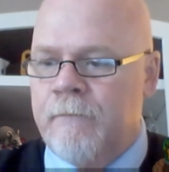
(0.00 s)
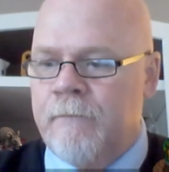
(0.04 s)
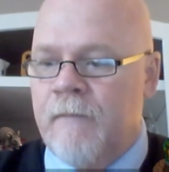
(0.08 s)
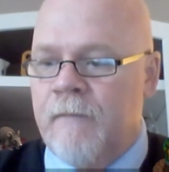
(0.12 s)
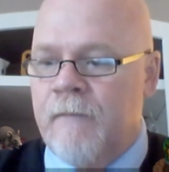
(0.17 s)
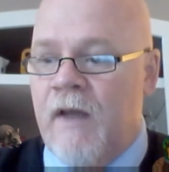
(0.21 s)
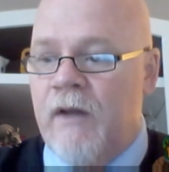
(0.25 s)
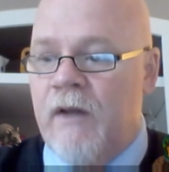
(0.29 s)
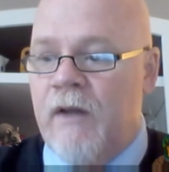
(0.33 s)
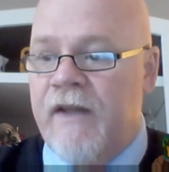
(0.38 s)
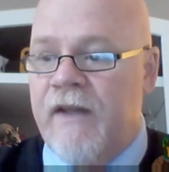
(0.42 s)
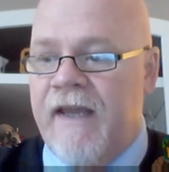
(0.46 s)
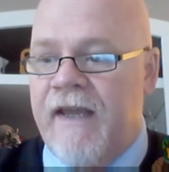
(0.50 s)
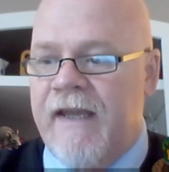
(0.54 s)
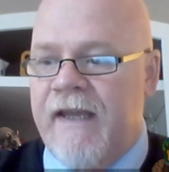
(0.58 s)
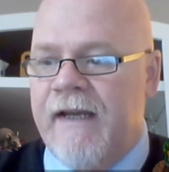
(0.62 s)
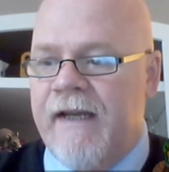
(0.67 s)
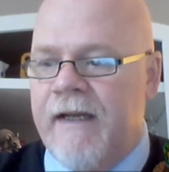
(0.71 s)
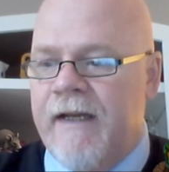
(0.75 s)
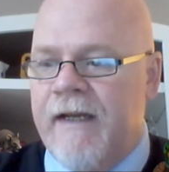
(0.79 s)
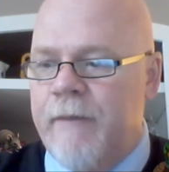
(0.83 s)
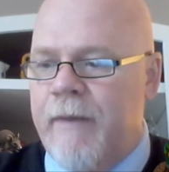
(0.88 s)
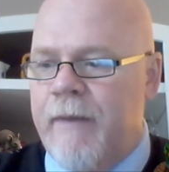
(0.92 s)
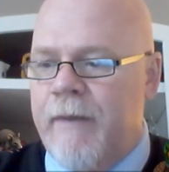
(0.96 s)
And the
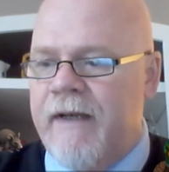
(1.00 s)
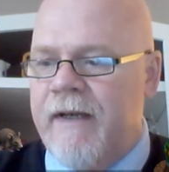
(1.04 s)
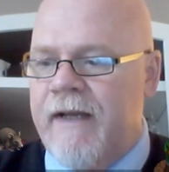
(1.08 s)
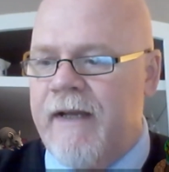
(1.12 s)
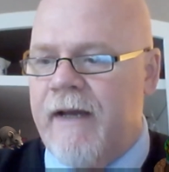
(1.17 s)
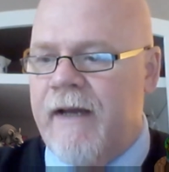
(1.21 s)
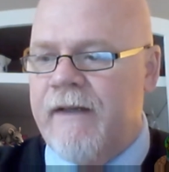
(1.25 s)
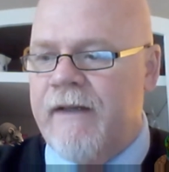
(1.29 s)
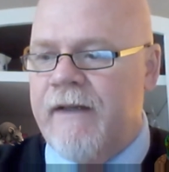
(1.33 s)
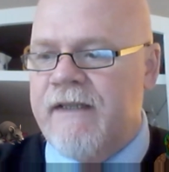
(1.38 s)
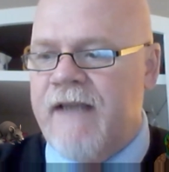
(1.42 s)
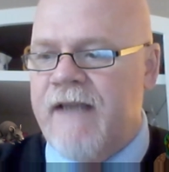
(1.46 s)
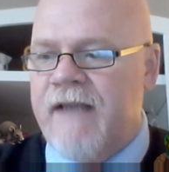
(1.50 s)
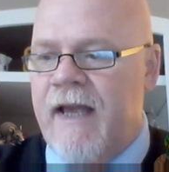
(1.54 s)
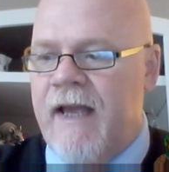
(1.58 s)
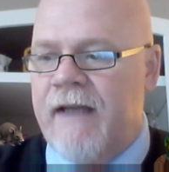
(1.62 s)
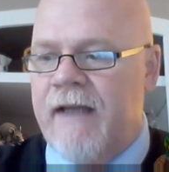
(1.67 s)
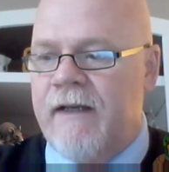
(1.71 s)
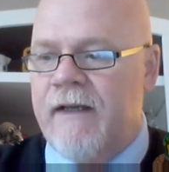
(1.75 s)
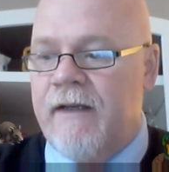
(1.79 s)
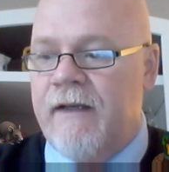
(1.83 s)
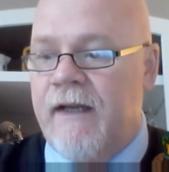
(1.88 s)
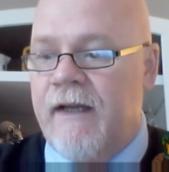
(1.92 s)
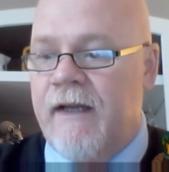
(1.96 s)
eaglet bent down its
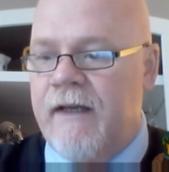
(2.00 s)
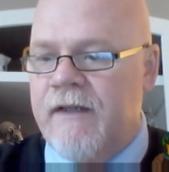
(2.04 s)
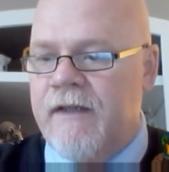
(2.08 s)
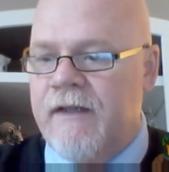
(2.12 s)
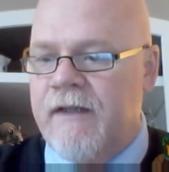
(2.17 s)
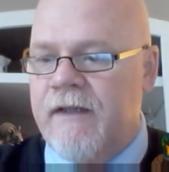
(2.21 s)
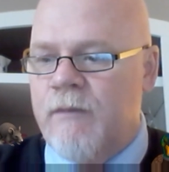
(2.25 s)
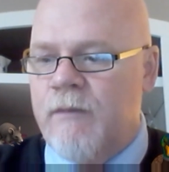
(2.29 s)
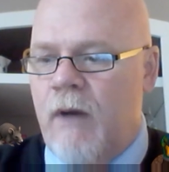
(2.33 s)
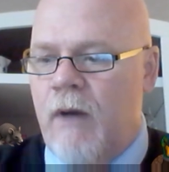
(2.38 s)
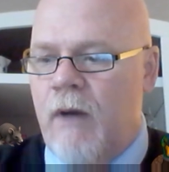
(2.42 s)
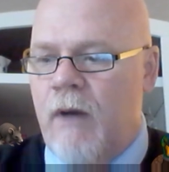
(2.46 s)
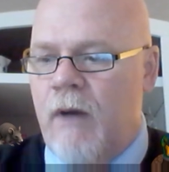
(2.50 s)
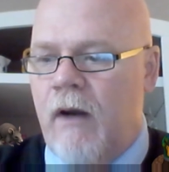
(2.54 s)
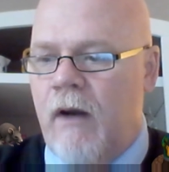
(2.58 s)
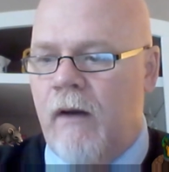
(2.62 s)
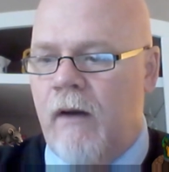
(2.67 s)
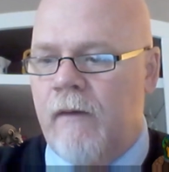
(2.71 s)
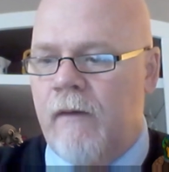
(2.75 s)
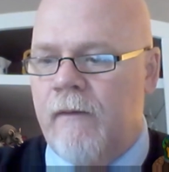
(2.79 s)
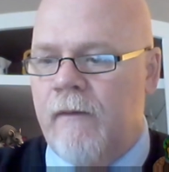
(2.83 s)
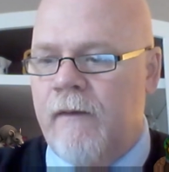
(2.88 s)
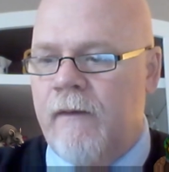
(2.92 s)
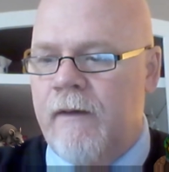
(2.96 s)
head and hid a
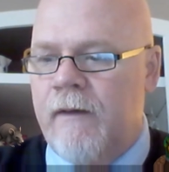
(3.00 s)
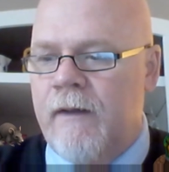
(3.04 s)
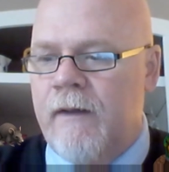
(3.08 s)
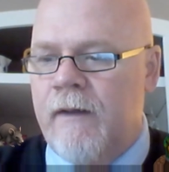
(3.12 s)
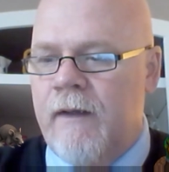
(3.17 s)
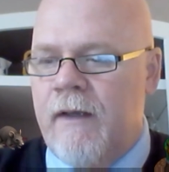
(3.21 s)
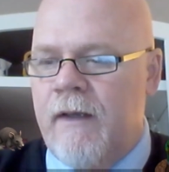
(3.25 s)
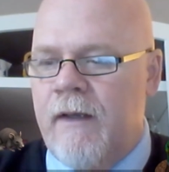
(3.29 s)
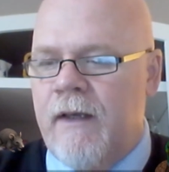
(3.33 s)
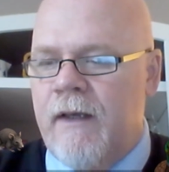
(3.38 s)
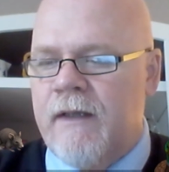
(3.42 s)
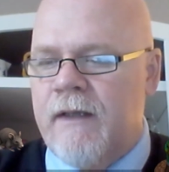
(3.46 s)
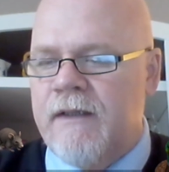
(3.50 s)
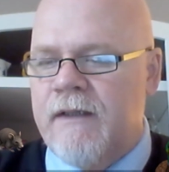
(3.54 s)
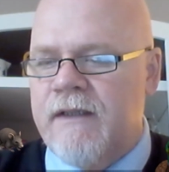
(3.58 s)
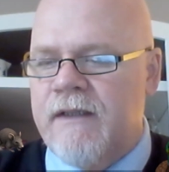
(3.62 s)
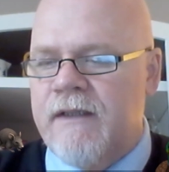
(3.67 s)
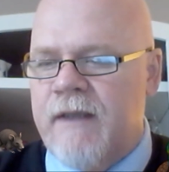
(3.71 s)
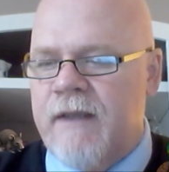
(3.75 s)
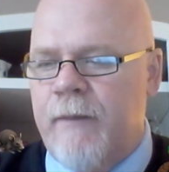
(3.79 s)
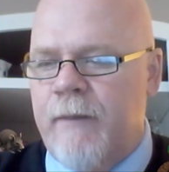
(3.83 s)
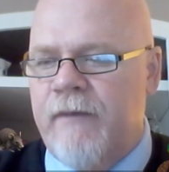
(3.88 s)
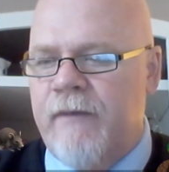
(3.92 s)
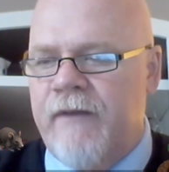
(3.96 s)
smile, and
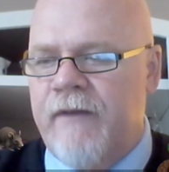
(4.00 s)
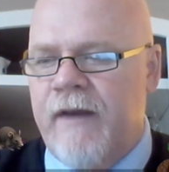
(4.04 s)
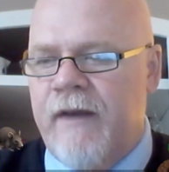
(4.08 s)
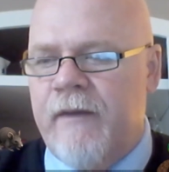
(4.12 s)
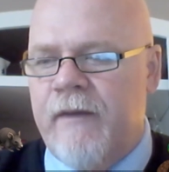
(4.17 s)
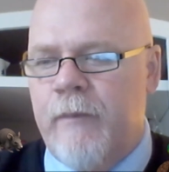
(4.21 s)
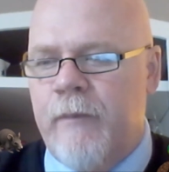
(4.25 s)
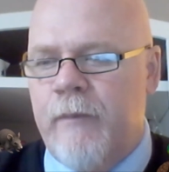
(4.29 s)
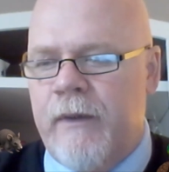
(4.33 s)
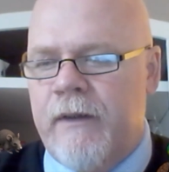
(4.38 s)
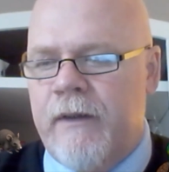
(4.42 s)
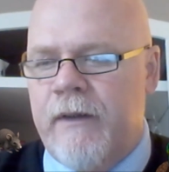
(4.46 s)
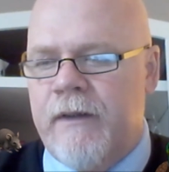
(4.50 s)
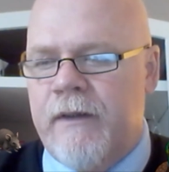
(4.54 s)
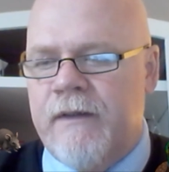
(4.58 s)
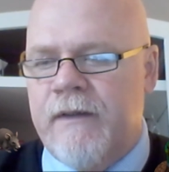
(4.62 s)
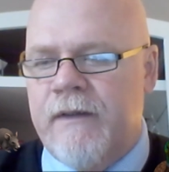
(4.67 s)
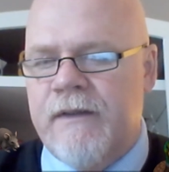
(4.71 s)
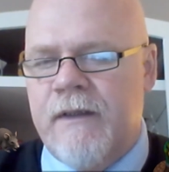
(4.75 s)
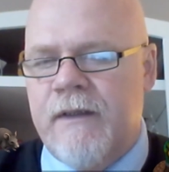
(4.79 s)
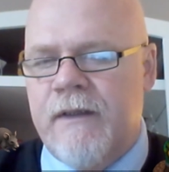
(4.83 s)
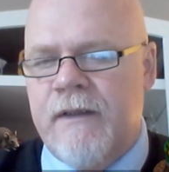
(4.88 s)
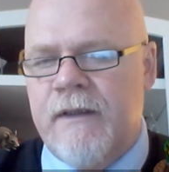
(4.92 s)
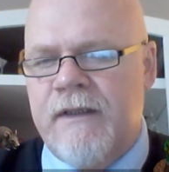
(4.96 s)
some of the other
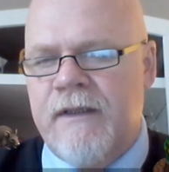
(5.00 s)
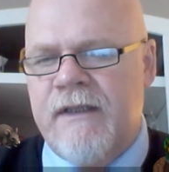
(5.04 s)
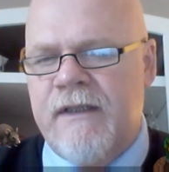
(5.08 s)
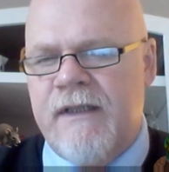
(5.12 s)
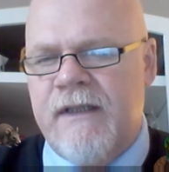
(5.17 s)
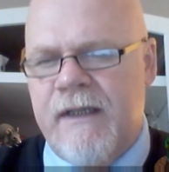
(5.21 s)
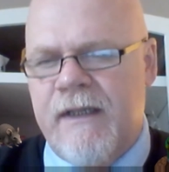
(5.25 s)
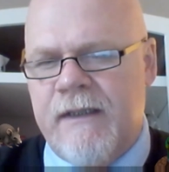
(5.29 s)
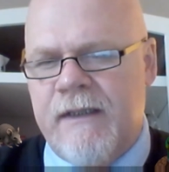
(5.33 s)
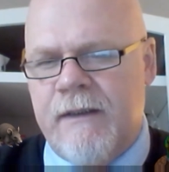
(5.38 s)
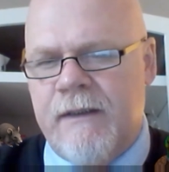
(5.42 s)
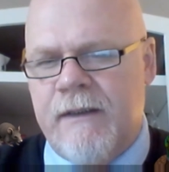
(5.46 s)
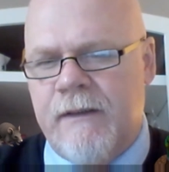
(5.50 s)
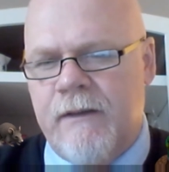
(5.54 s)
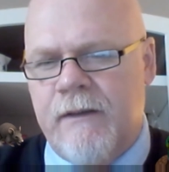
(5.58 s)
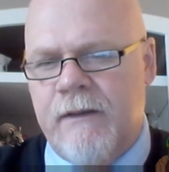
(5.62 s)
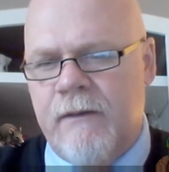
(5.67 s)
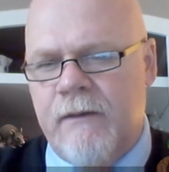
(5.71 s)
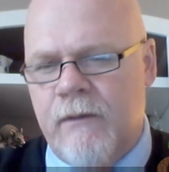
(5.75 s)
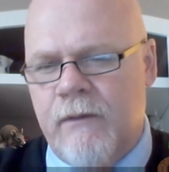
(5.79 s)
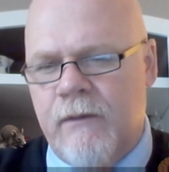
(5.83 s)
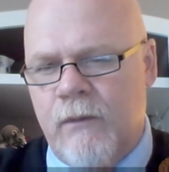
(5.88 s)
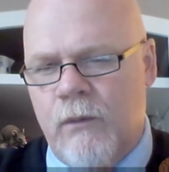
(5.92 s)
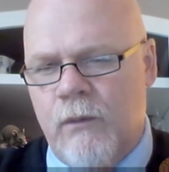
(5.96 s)
birds tittered
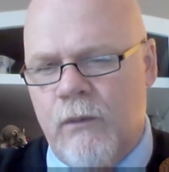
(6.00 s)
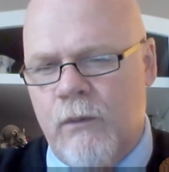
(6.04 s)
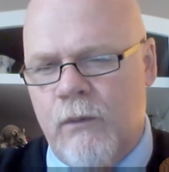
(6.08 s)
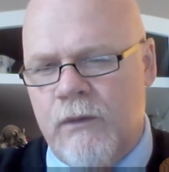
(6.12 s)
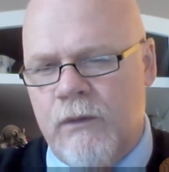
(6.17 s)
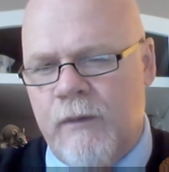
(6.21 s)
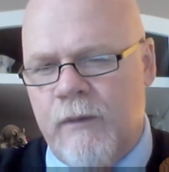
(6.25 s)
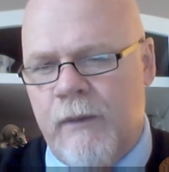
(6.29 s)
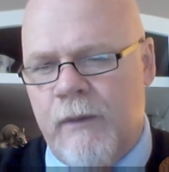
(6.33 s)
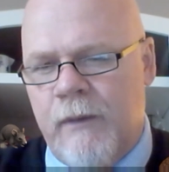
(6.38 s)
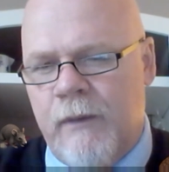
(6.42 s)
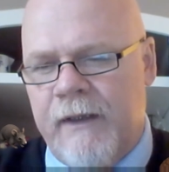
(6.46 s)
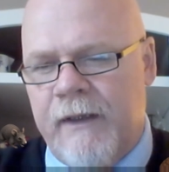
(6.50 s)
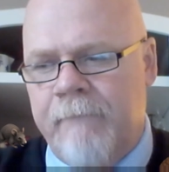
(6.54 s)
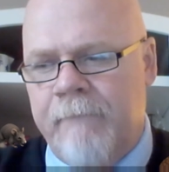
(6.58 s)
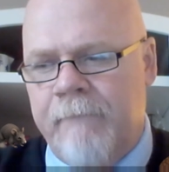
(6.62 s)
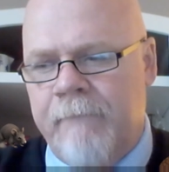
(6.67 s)
audibly.